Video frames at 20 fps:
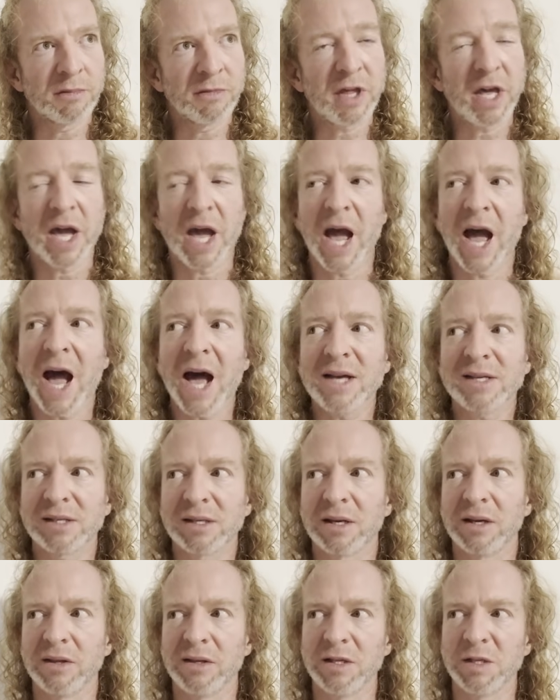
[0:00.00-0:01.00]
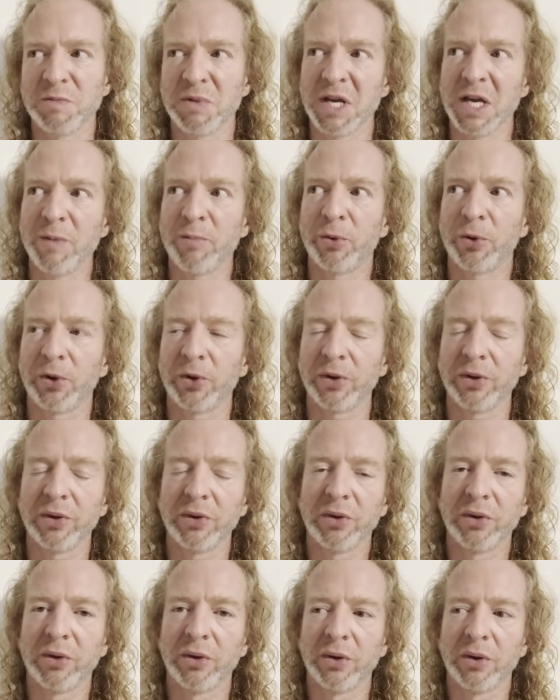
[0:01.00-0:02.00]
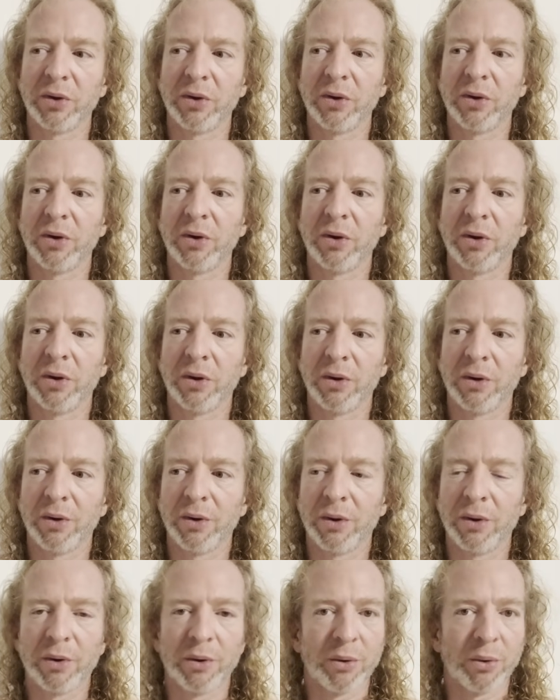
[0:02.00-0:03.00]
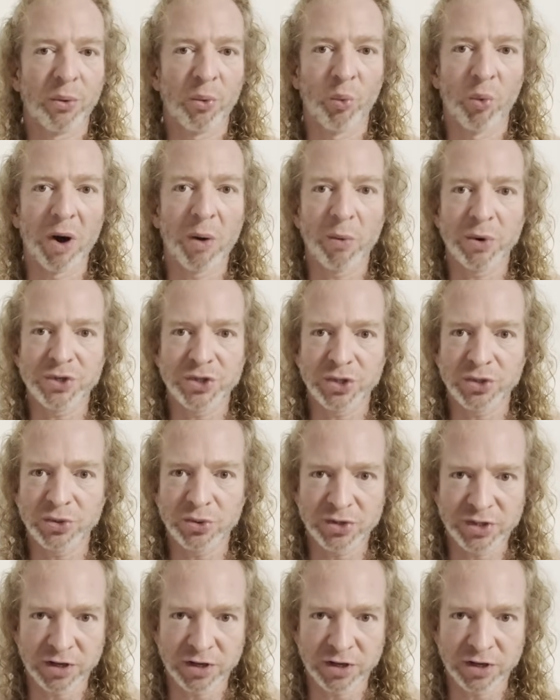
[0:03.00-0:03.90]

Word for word: they ask these people, what would you do